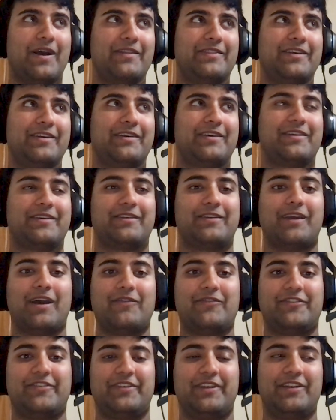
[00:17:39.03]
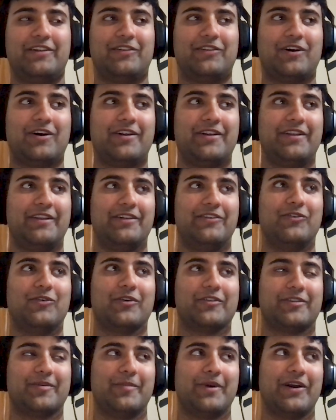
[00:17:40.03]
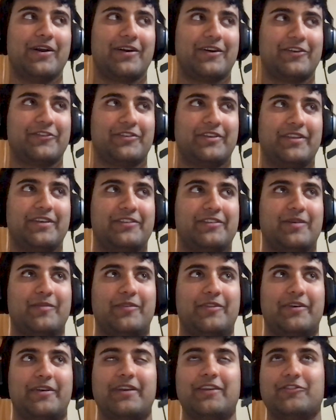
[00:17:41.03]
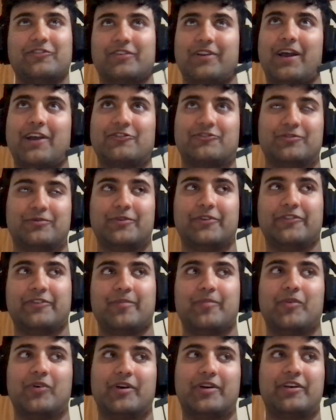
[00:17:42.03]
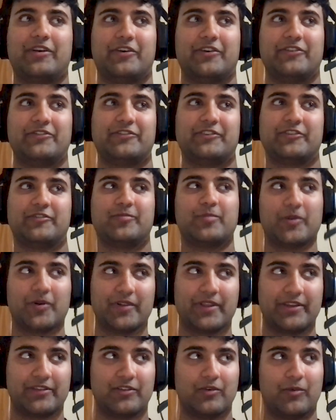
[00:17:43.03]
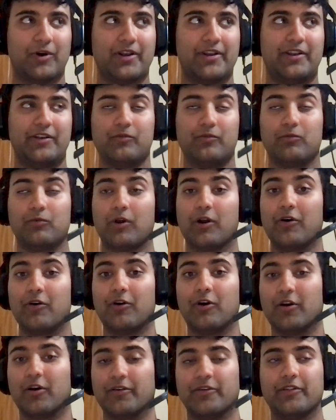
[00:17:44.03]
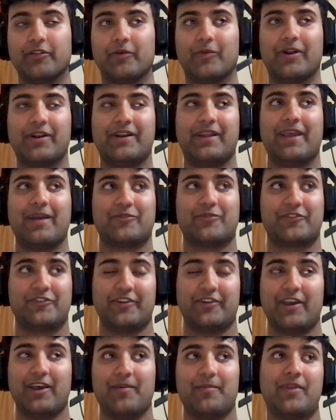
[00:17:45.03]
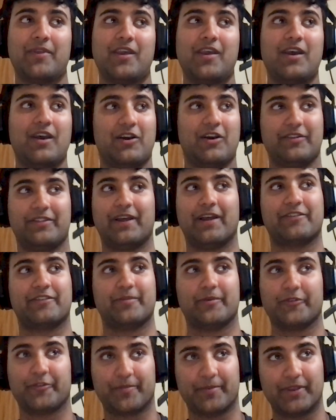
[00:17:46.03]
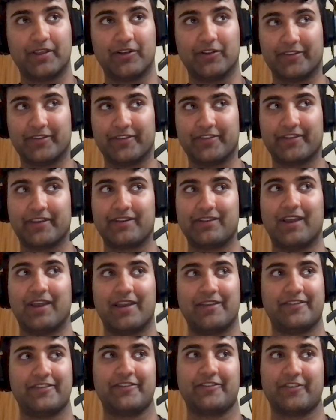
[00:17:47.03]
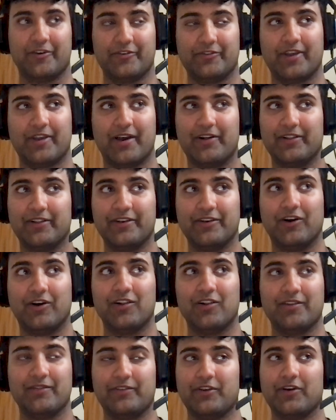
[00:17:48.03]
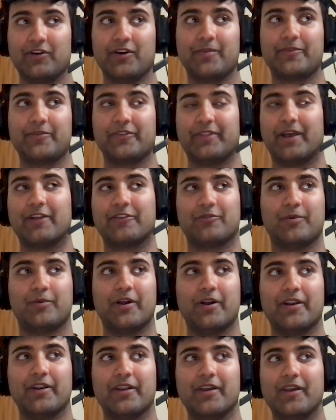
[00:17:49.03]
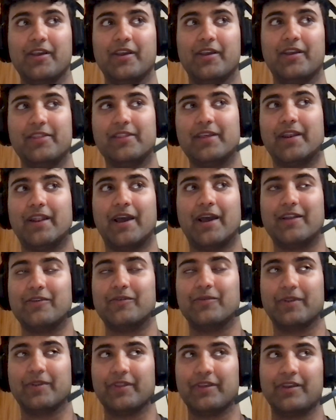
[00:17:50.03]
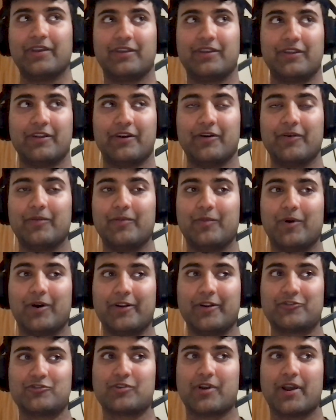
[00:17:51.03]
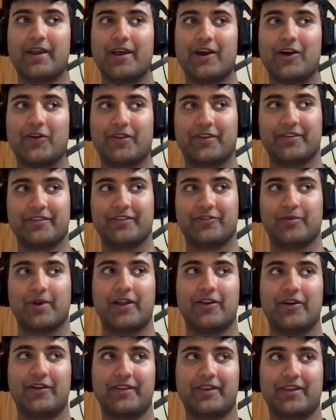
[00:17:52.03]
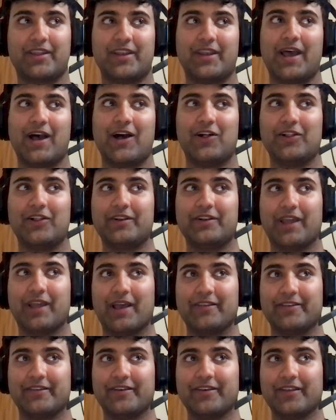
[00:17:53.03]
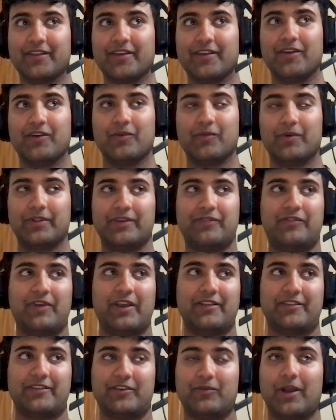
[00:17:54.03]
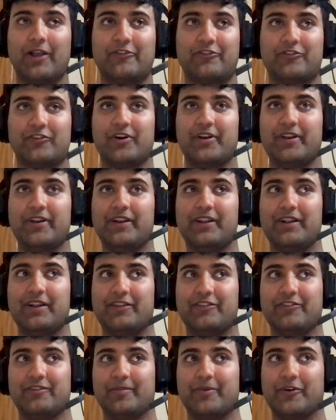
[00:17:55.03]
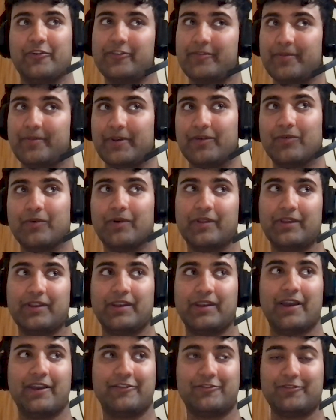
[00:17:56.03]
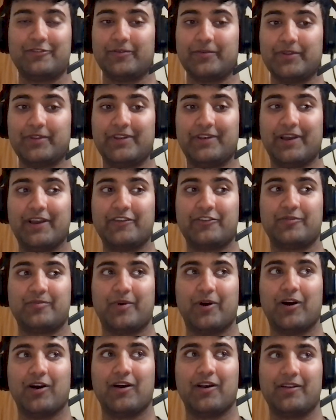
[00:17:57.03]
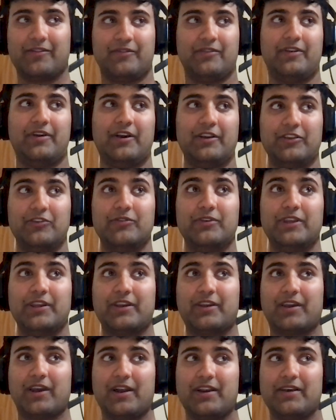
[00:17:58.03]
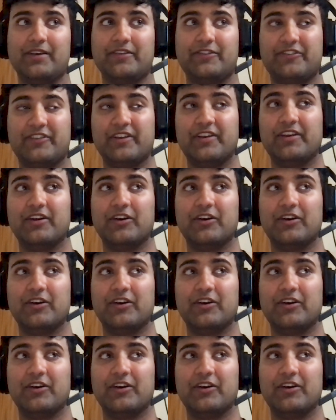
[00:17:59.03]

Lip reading: think I've seen a lot in North America, so I think some of the international ones I'm more curious to explore. Like the one in Rome or the one in Amsterdam, heard that's supposed to be Hilton's like nicest hotel in all of Europe. So that's one that I'd really, want to try out because it's right on the canal and has a really fancy restaurant in it. It's supposed to be really nice with a really nice spa and a unique kind of city